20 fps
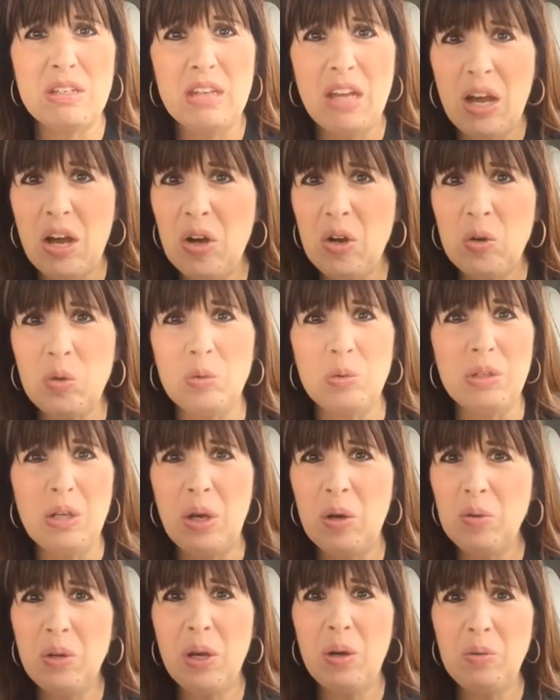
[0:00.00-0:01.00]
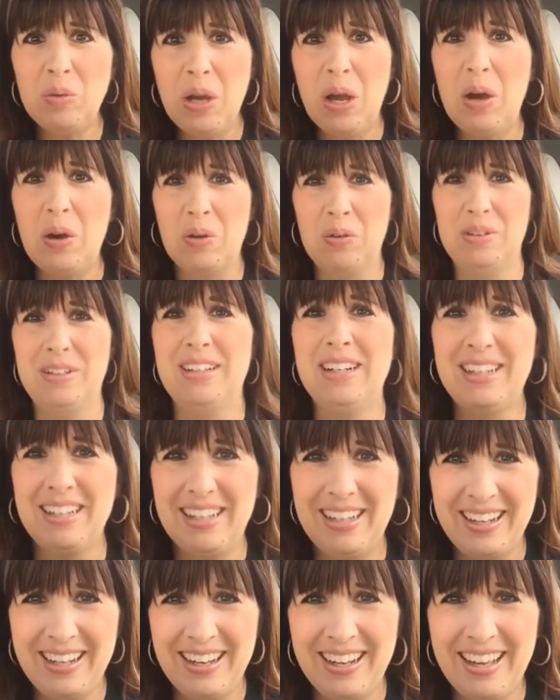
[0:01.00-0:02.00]
No, no, no, no.
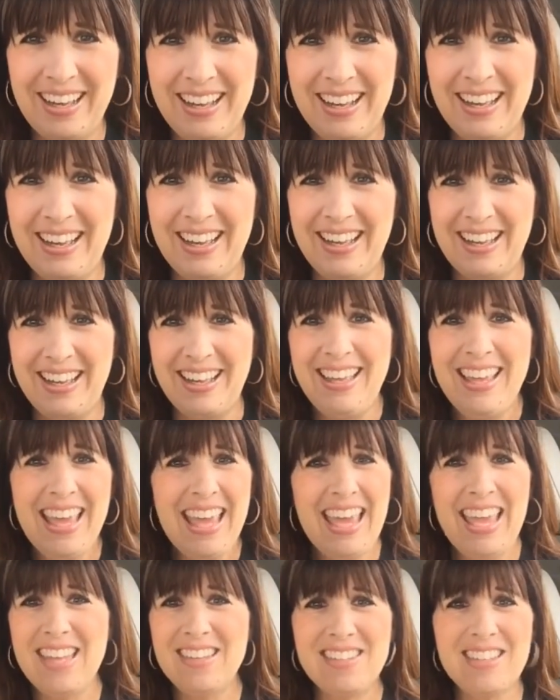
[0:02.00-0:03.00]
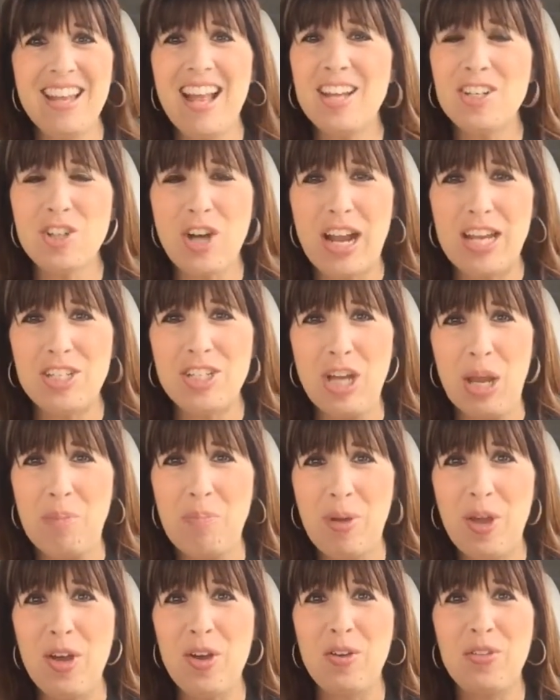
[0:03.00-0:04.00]
It's not dry
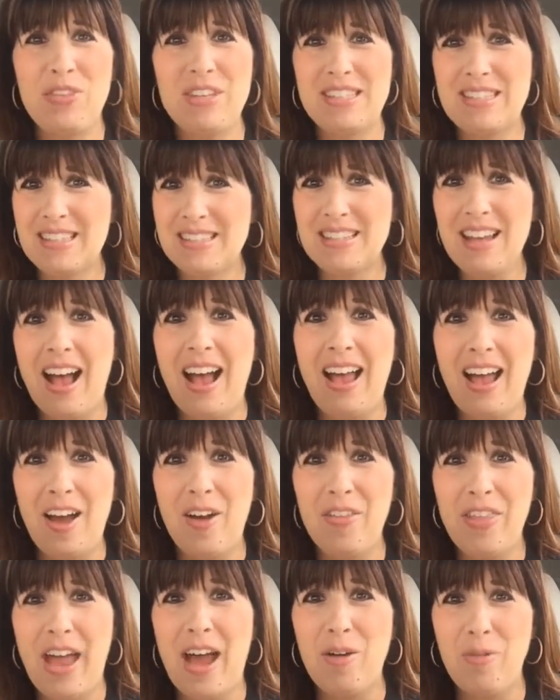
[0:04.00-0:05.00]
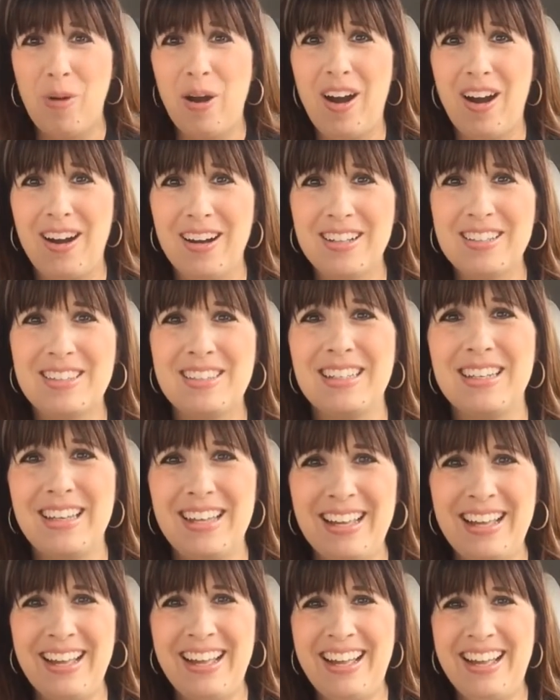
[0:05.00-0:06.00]
shampoo. This is not how that works.
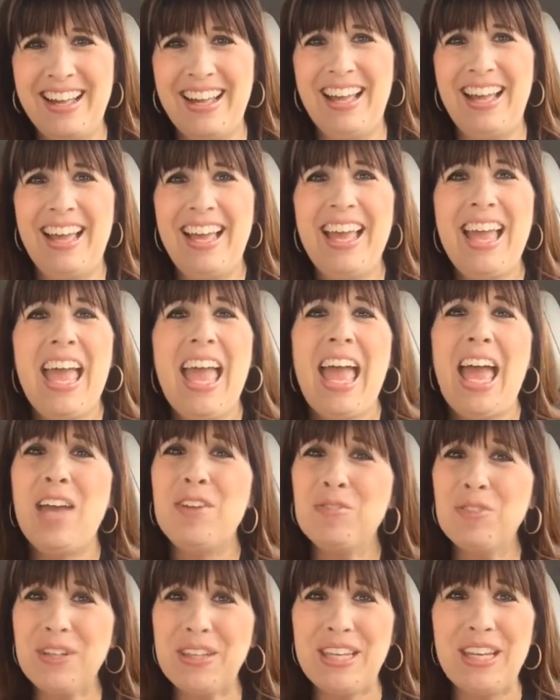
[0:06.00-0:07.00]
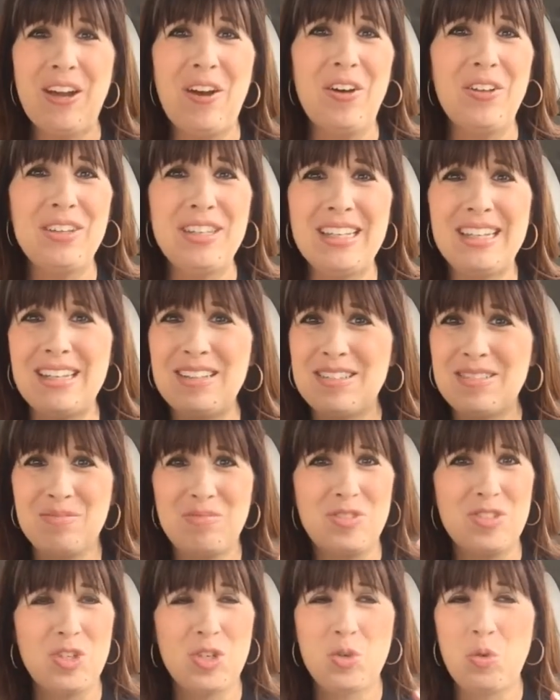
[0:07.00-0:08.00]
And really only a
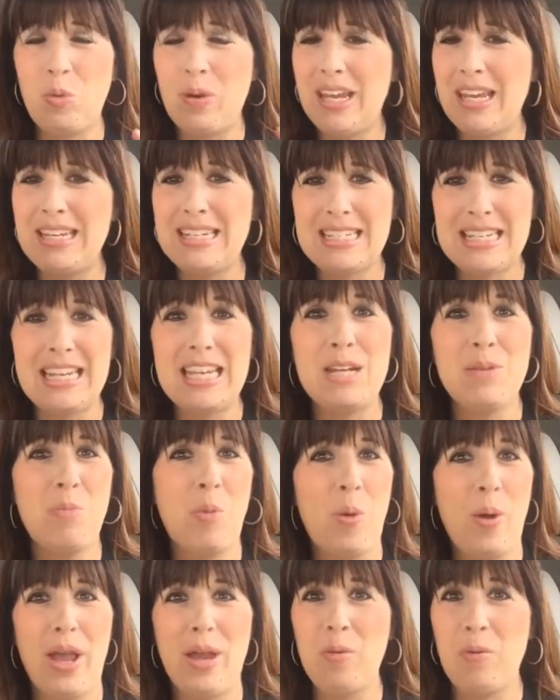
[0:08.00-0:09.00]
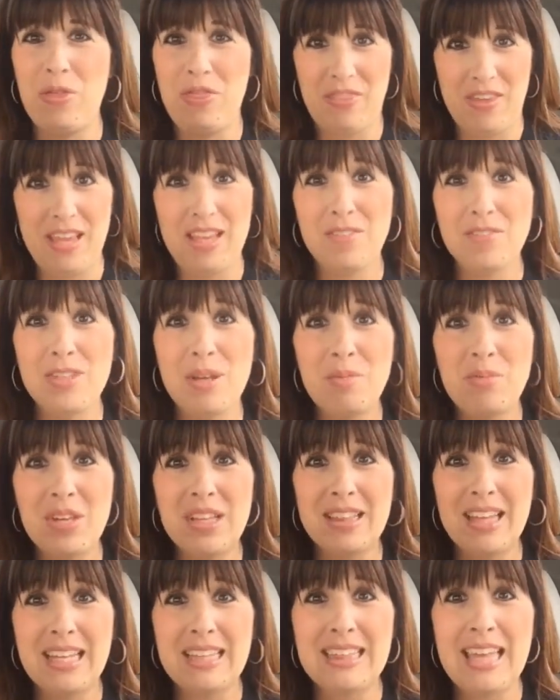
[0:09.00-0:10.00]
tween teen boy would think of
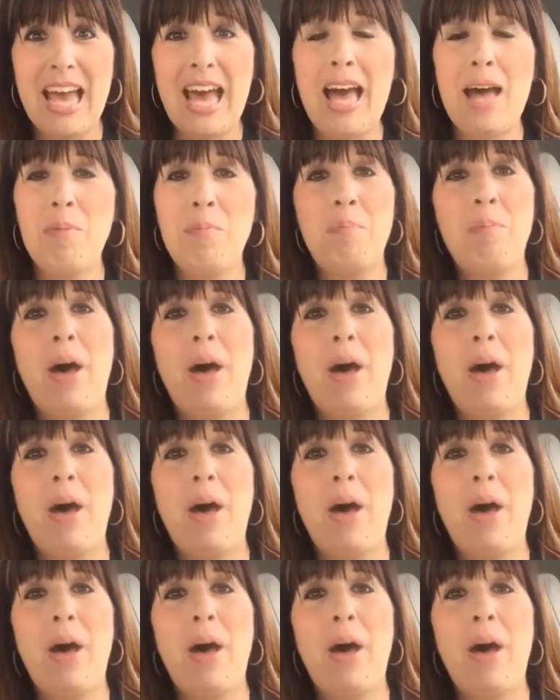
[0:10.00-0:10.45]
something like that.